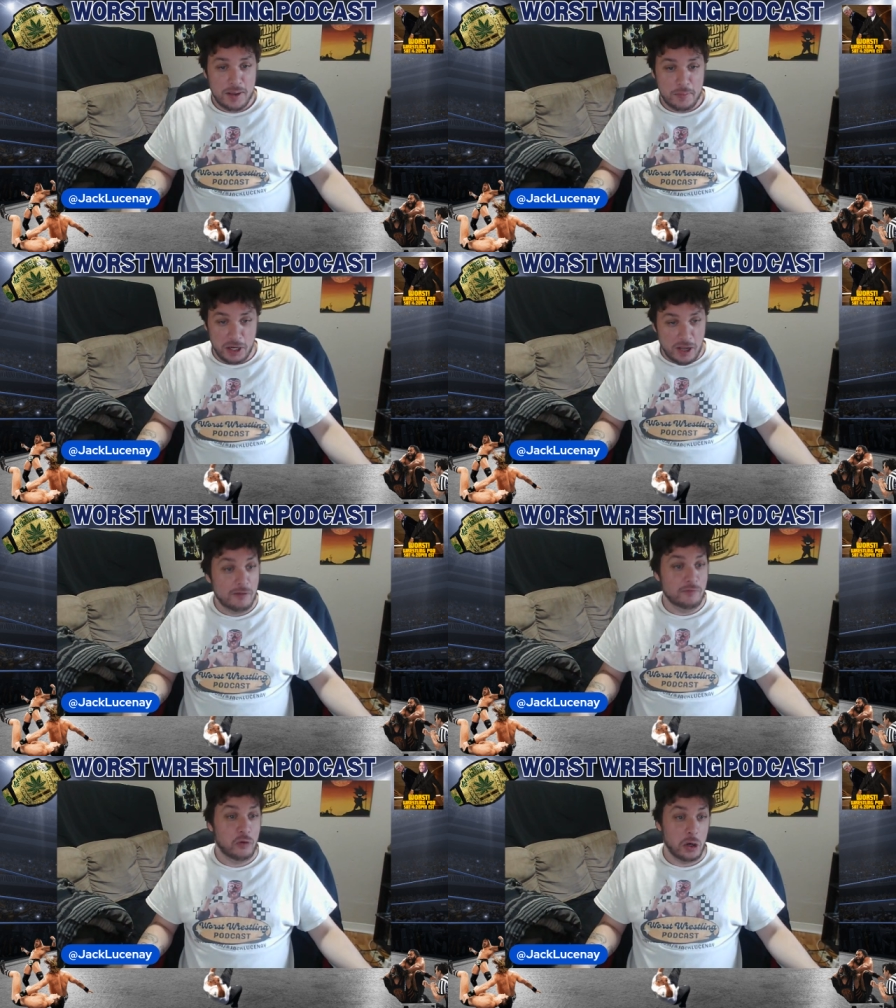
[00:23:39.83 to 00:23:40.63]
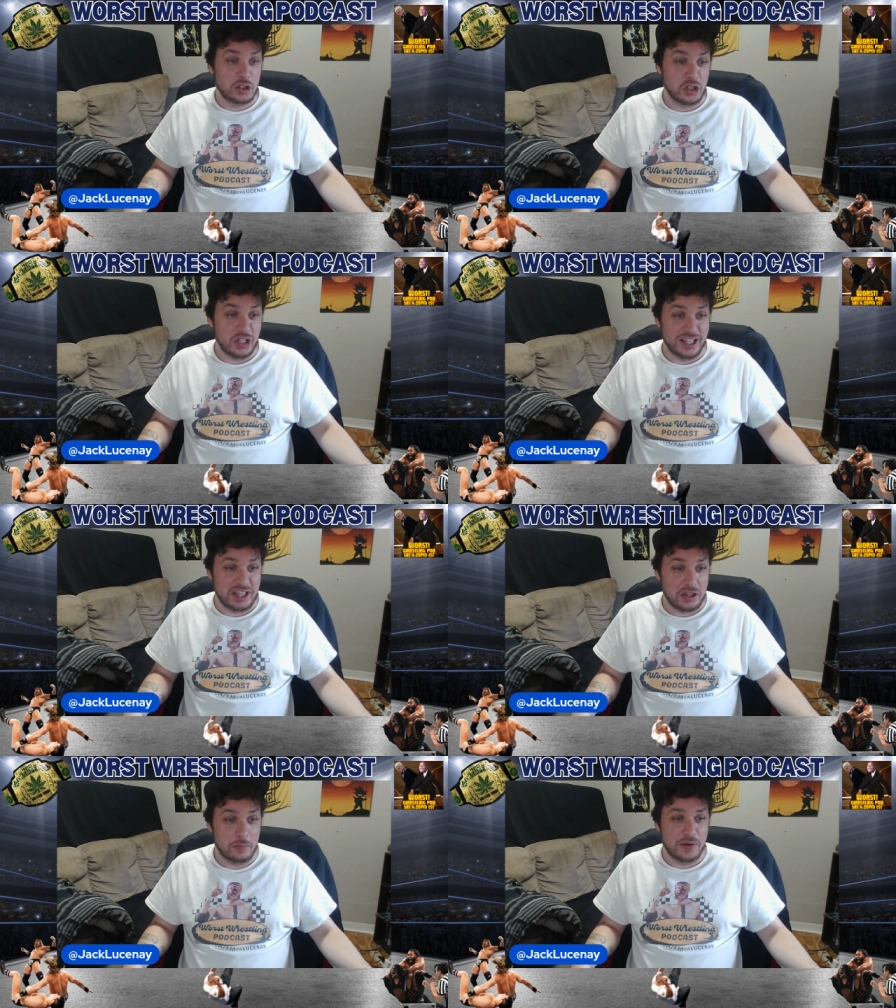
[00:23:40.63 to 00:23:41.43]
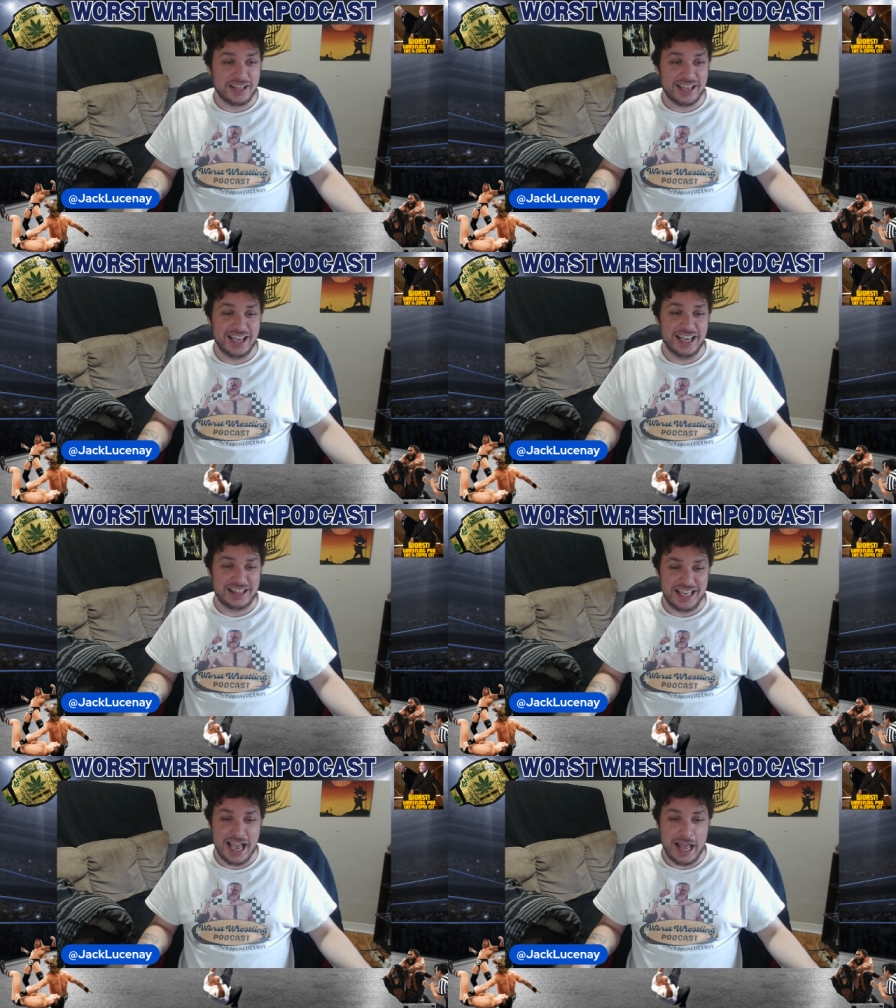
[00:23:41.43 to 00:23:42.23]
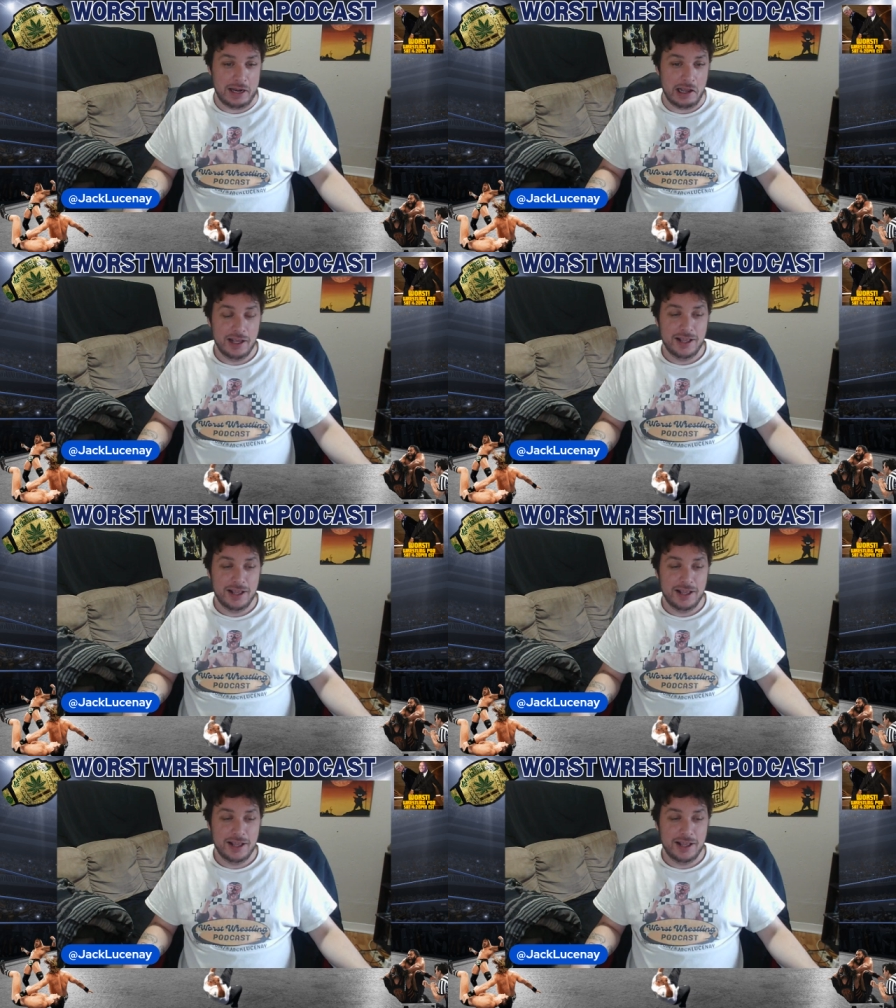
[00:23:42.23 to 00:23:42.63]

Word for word: But unfortunately, the booking at the end,